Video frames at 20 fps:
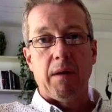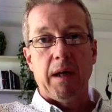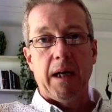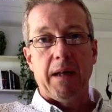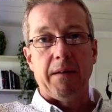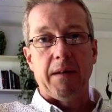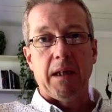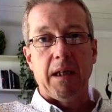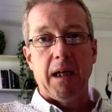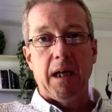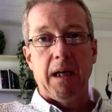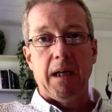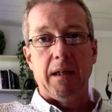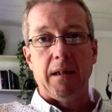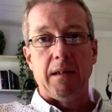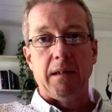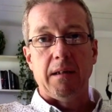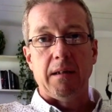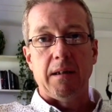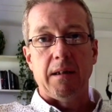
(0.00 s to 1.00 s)
at the
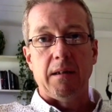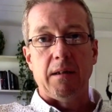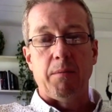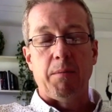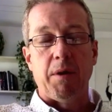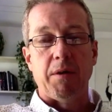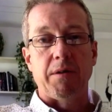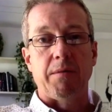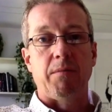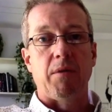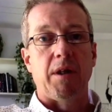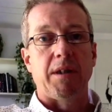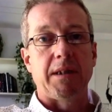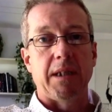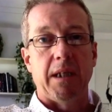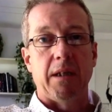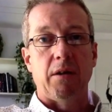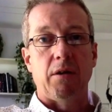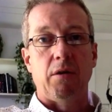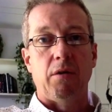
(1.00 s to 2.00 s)
end in the bottom right
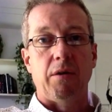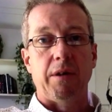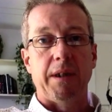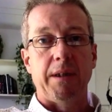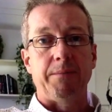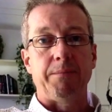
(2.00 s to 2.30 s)
hand corner,